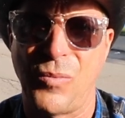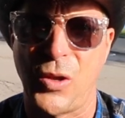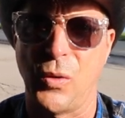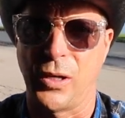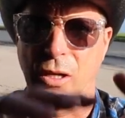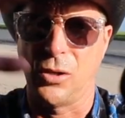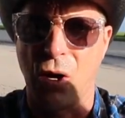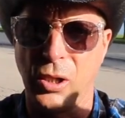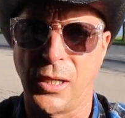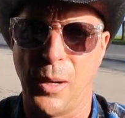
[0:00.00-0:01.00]
an
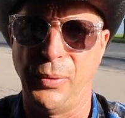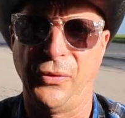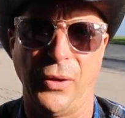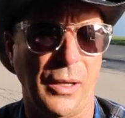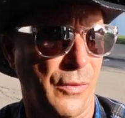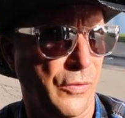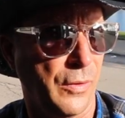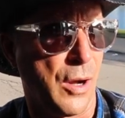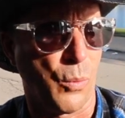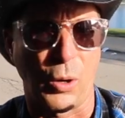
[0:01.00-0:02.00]
all-encompassing
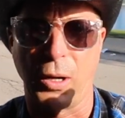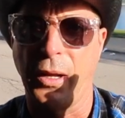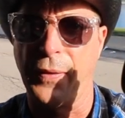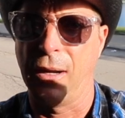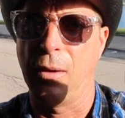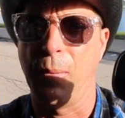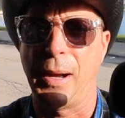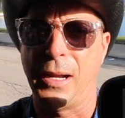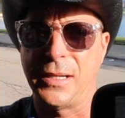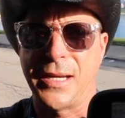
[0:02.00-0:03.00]
network, and then I
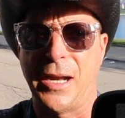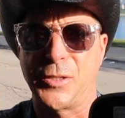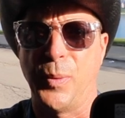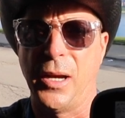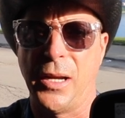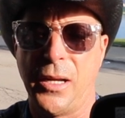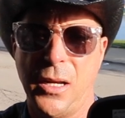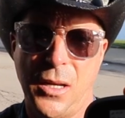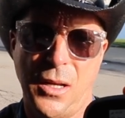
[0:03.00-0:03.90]
might attach my